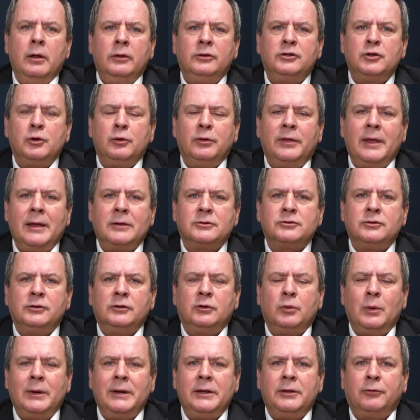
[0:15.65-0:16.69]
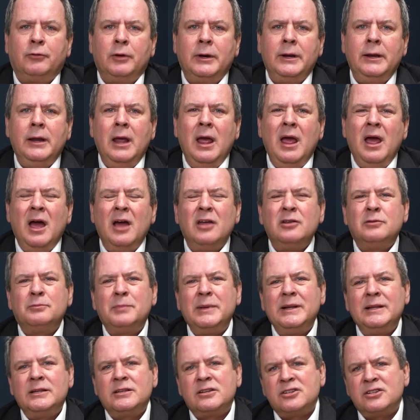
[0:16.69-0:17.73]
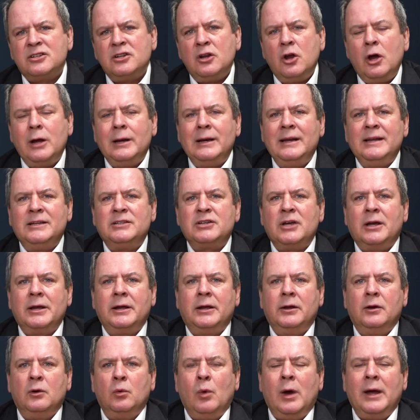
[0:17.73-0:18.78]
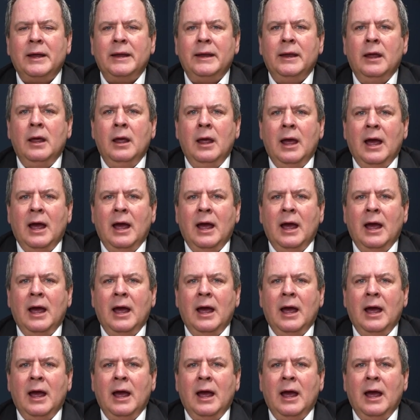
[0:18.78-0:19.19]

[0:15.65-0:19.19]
2023 has been slightly taken away